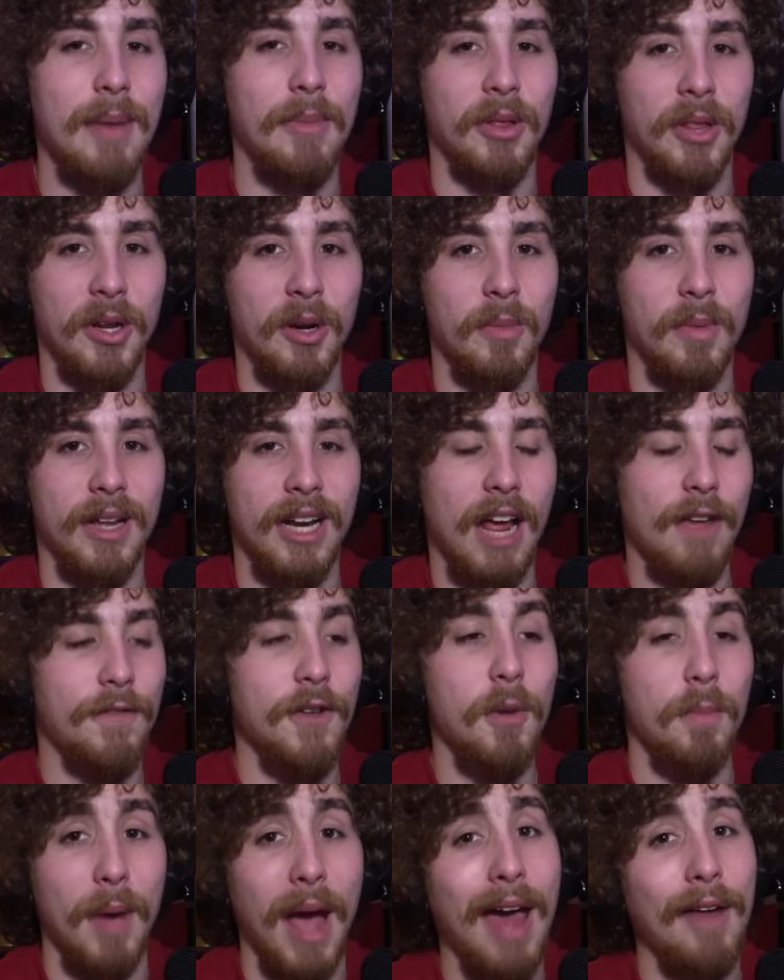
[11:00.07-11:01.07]
a little bit. I
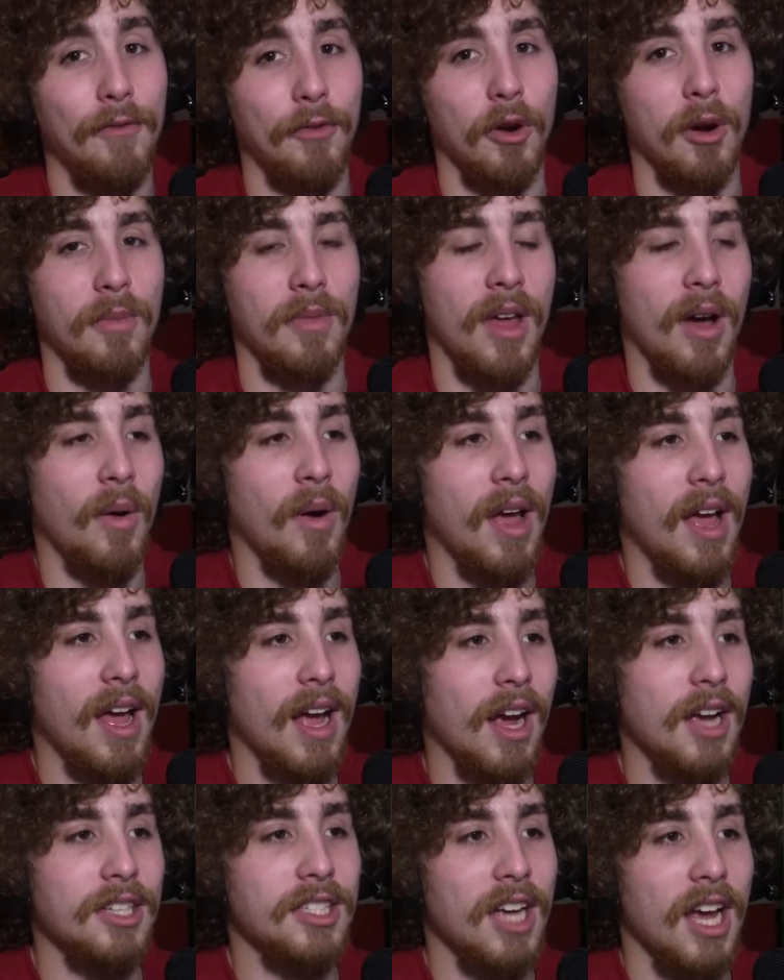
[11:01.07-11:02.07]
feel bad for him, though.
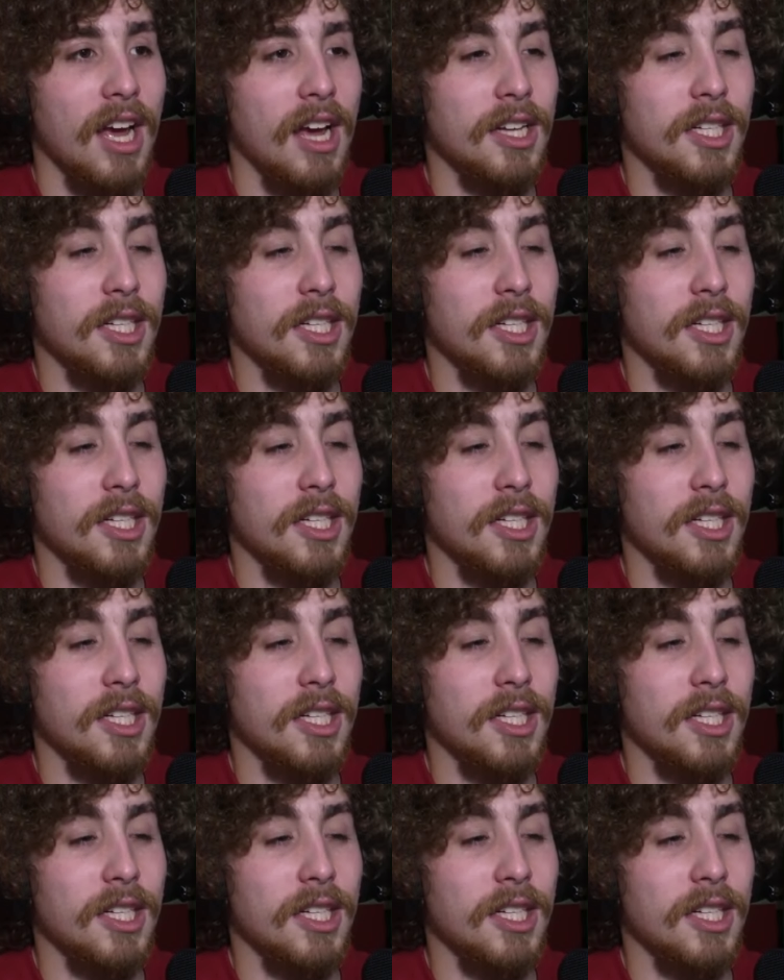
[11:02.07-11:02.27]
Because,